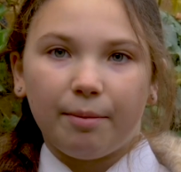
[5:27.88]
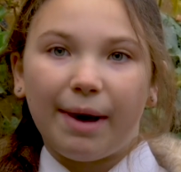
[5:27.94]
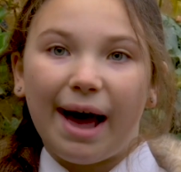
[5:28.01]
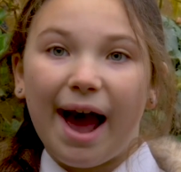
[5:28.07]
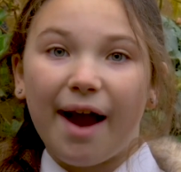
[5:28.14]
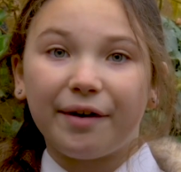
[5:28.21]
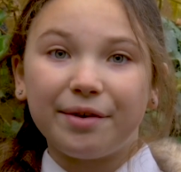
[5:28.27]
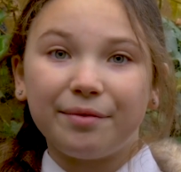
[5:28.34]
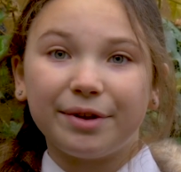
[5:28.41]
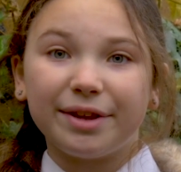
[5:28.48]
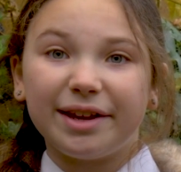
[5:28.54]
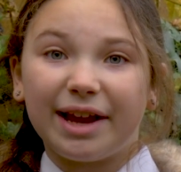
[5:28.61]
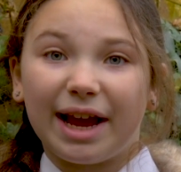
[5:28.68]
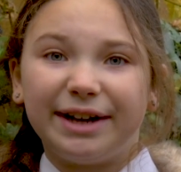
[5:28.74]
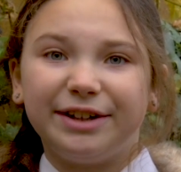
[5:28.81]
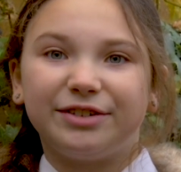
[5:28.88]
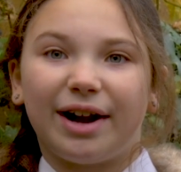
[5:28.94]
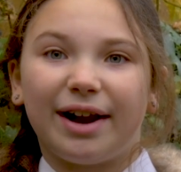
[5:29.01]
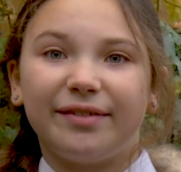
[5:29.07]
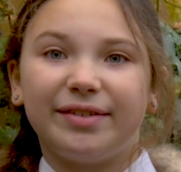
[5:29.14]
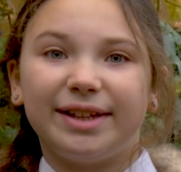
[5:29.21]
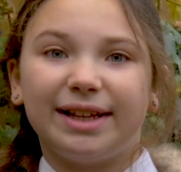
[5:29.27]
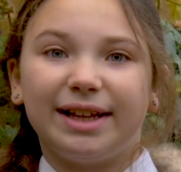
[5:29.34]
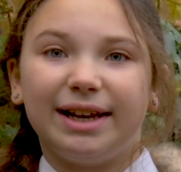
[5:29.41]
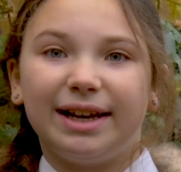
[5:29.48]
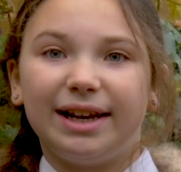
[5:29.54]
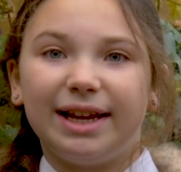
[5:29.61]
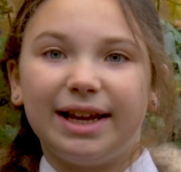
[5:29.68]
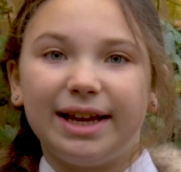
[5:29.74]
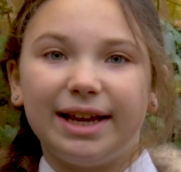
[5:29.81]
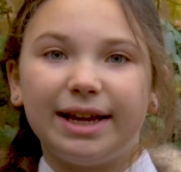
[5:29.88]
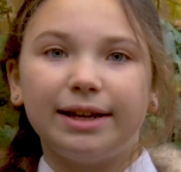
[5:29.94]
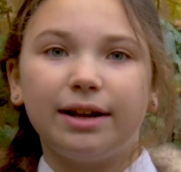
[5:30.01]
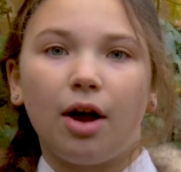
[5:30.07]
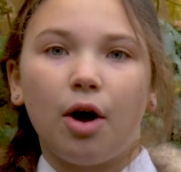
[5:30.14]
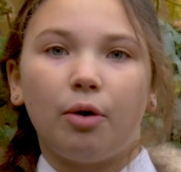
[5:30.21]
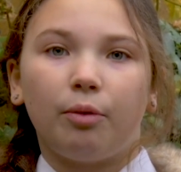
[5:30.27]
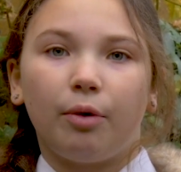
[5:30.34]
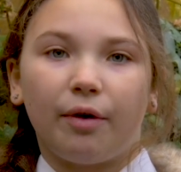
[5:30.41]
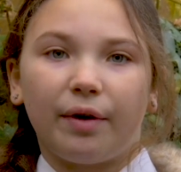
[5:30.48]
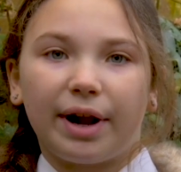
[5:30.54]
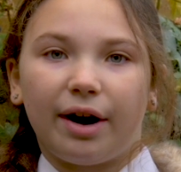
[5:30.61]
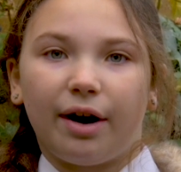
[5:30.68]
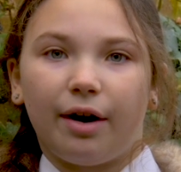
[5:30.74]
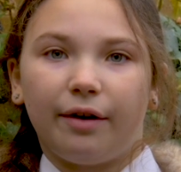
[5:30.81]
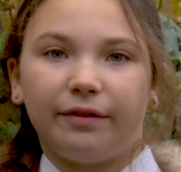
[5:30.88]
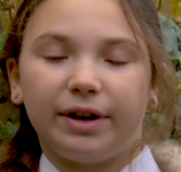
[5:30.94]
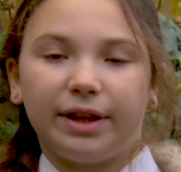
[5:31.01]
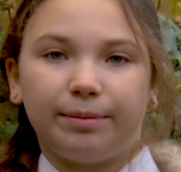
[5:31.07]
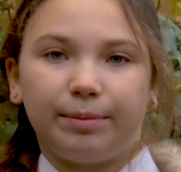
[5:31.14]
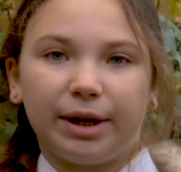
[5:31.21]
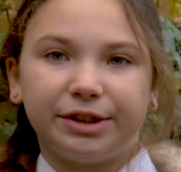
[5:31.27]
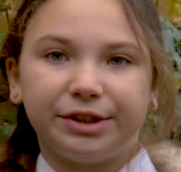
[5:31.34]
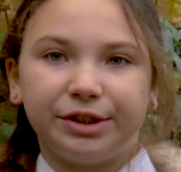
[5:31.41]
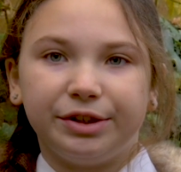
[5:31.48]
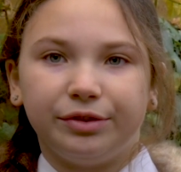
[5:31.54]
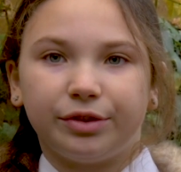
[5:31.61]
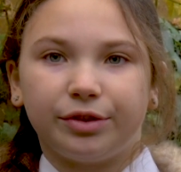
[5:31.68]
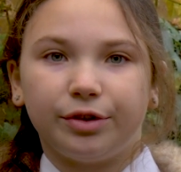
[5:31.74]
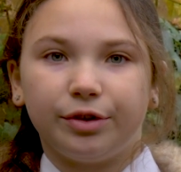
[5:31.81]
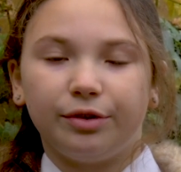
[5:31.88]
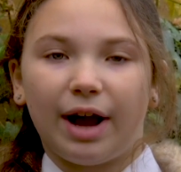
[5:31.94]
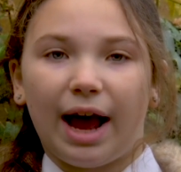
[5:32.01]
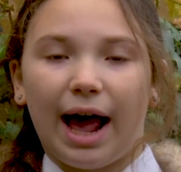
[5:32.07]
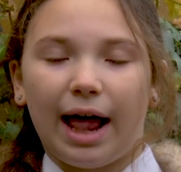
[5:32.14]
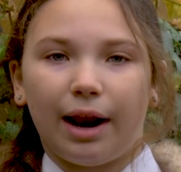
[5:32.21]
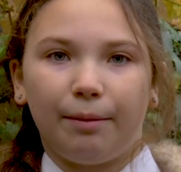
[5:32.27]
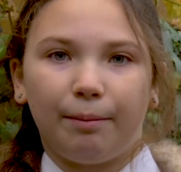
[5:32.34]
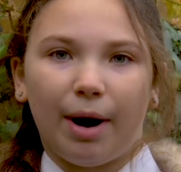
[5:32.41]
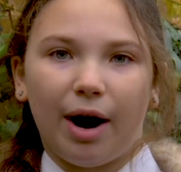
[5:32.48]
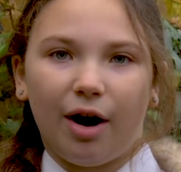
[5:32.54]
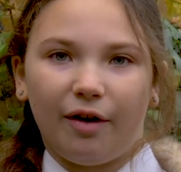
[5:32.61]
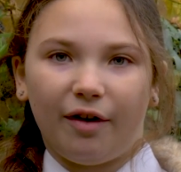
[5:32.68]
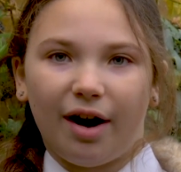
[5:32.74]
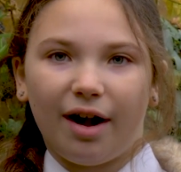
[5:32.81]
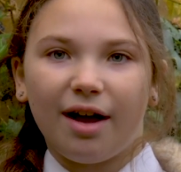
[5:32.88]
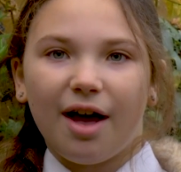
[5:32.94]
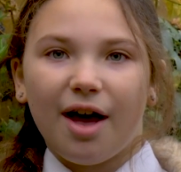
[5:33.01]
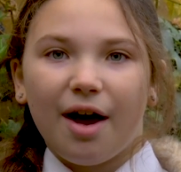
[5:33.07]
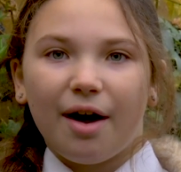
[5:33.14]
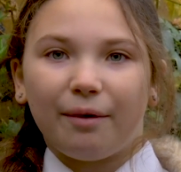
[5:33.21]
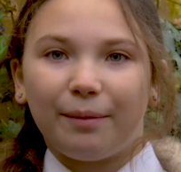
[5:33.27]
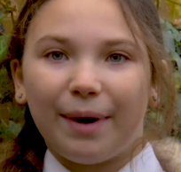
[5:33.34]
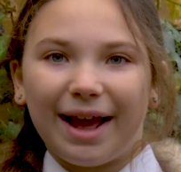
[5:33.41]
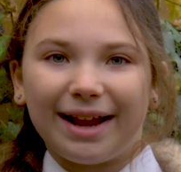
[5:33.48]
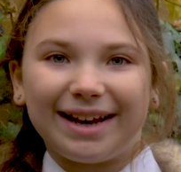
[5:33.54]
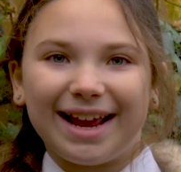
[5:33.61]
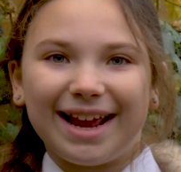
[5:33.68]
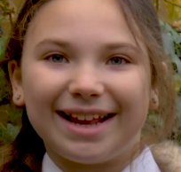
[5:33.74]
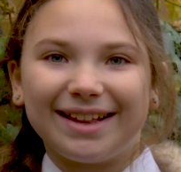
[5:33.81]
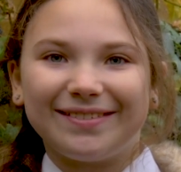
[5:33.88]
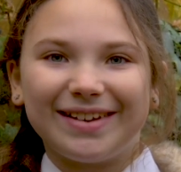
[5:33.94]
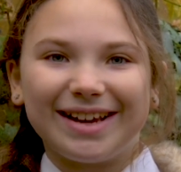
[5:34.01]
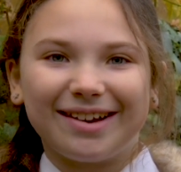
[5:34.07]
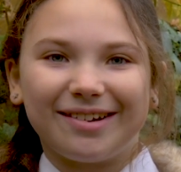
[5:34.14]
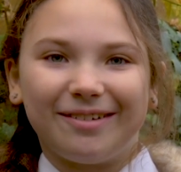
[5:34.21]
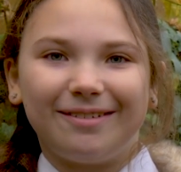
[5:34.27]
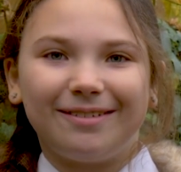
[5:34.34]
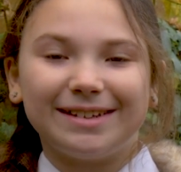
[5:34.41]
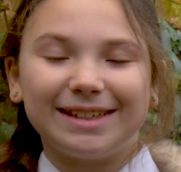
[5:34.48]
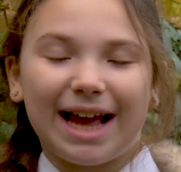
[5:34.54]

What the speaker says: Beharry was again driving the lead warrior of his platoon through Alamara when his vehicle was